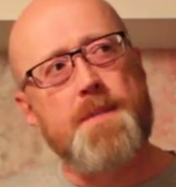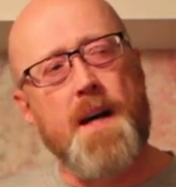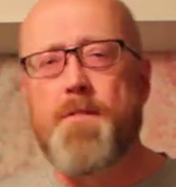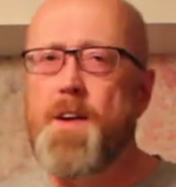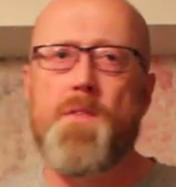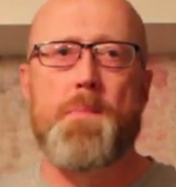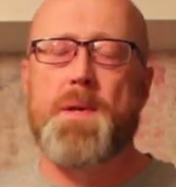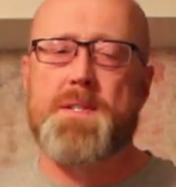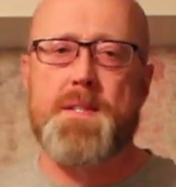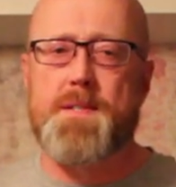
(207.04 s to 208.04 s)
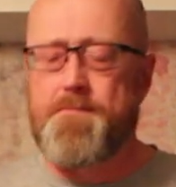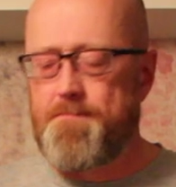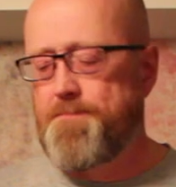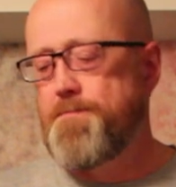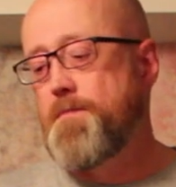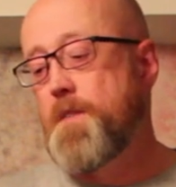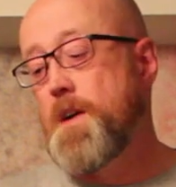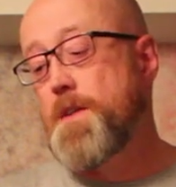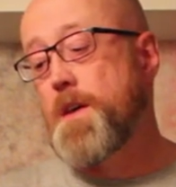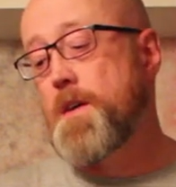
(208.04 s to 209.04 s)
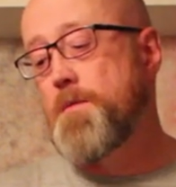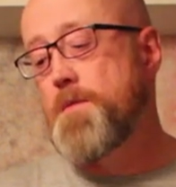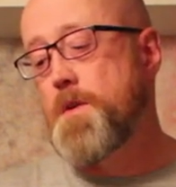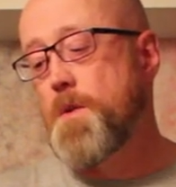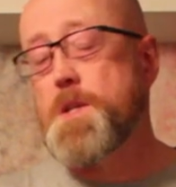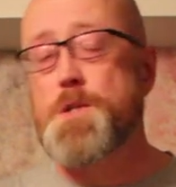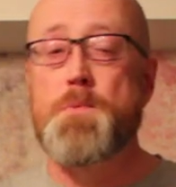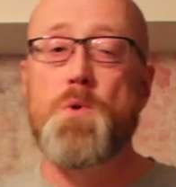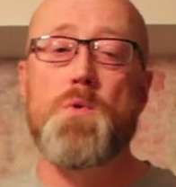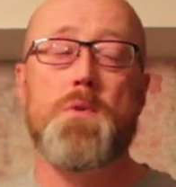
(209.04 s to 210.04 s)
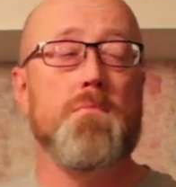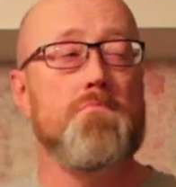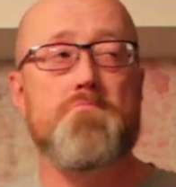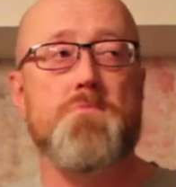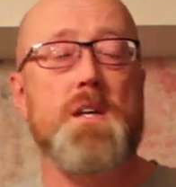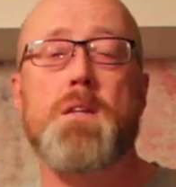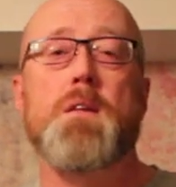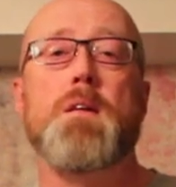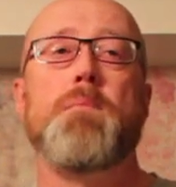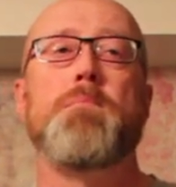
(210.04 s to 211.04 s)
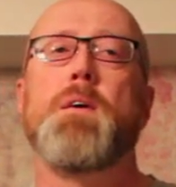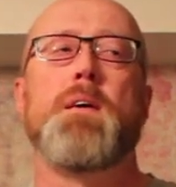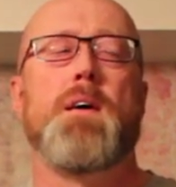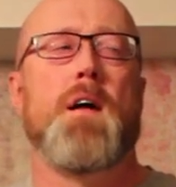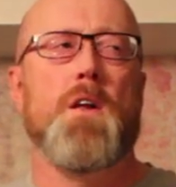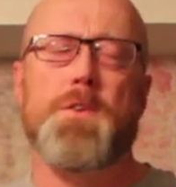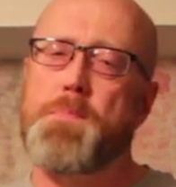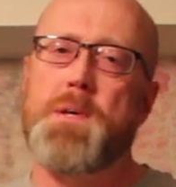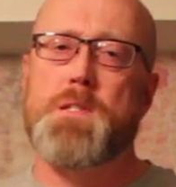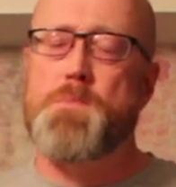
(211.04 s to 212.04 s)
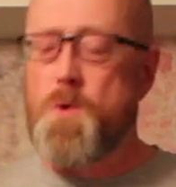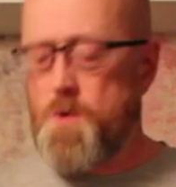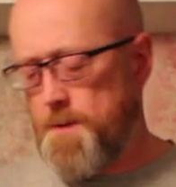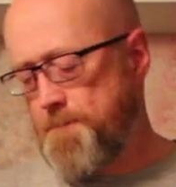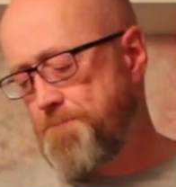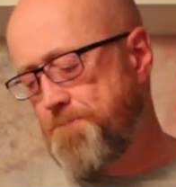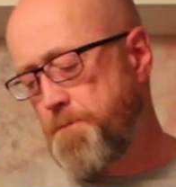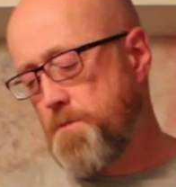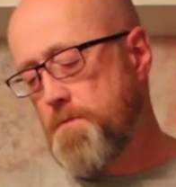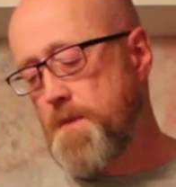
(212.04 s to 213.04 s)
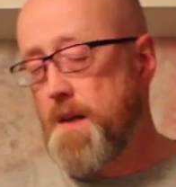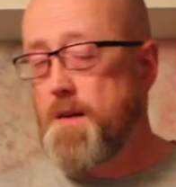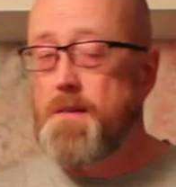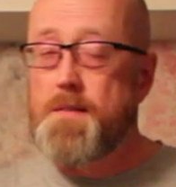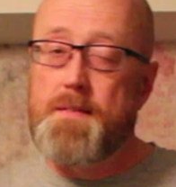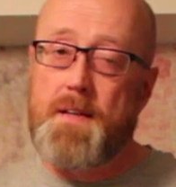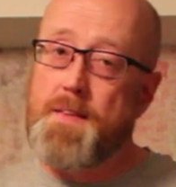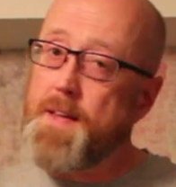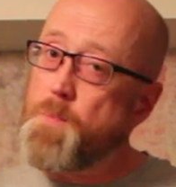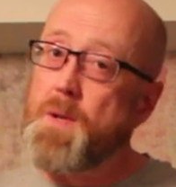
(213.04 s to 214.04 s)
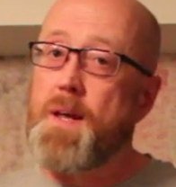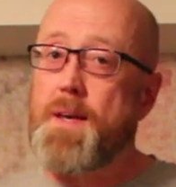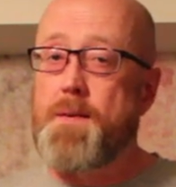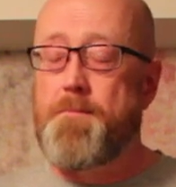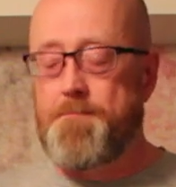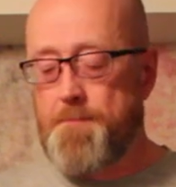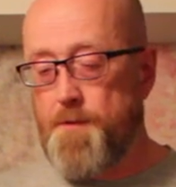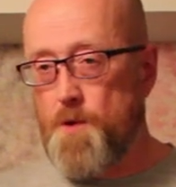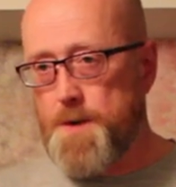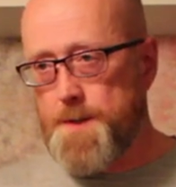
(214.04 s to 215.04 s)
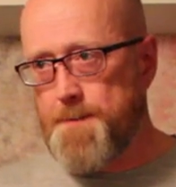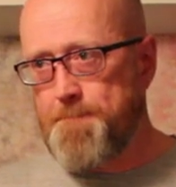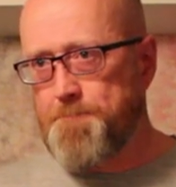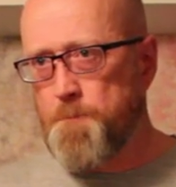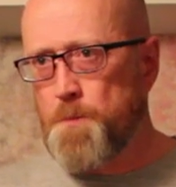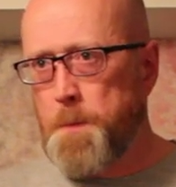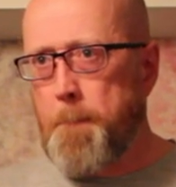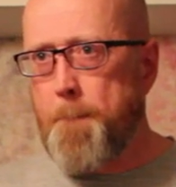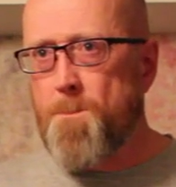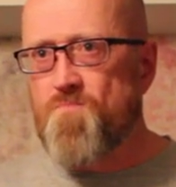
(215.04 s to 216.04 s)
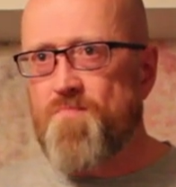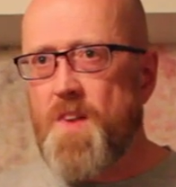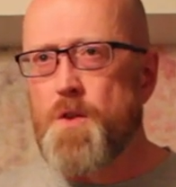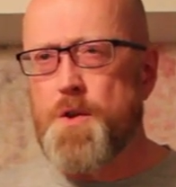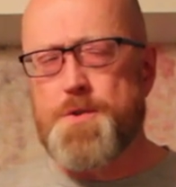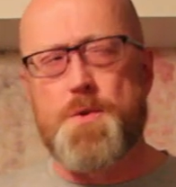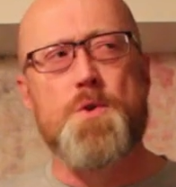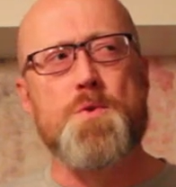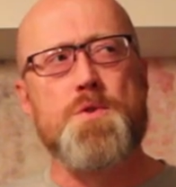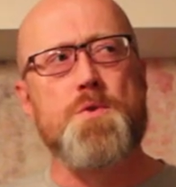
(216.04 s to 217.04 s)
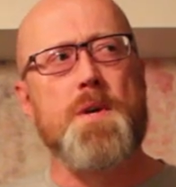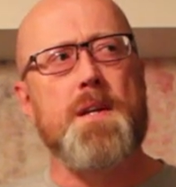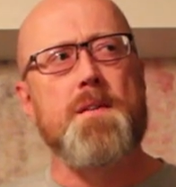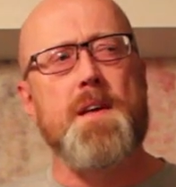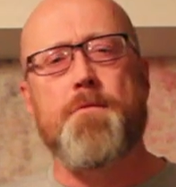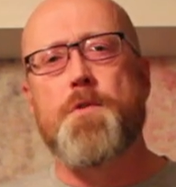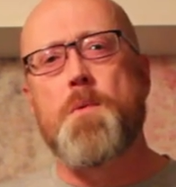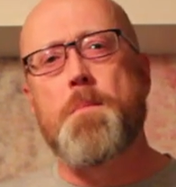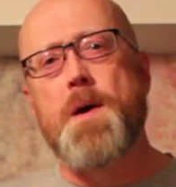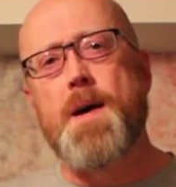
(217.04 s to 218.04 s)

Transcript: Yeah, very pleasant, I think. Quite smooth and gentle and a lot of peat smoke. And that we like, of course. Not so used to getting that from